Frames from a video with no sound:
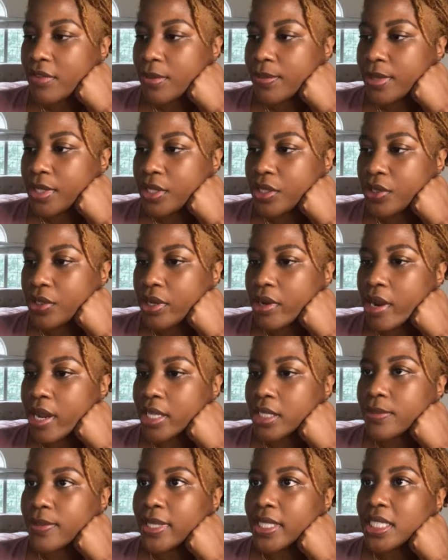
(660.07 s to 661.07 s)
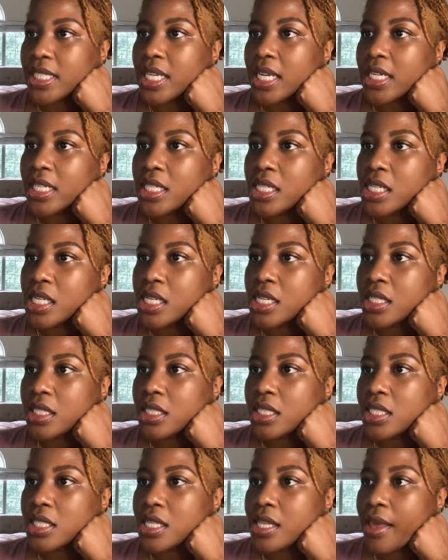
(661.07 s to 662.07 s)
or below your
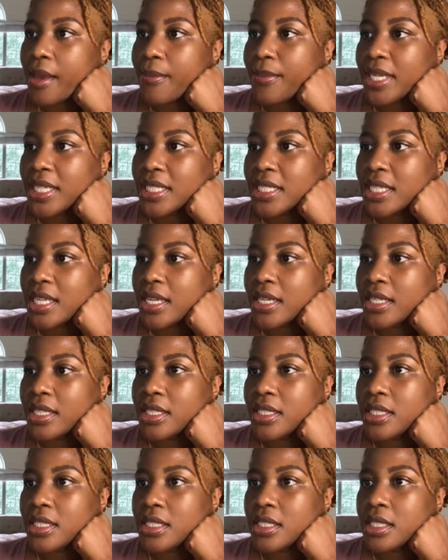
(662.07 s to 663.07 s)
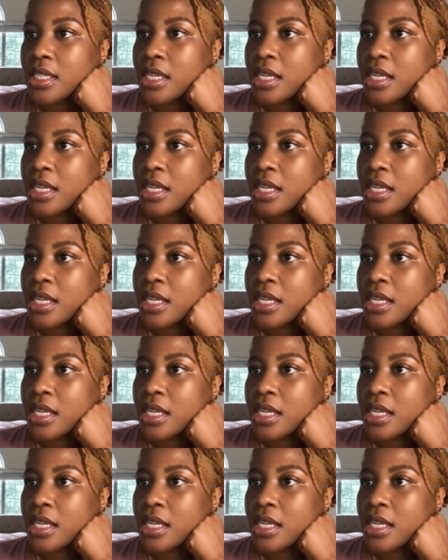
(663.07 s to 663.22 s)
expectations. That makes sense.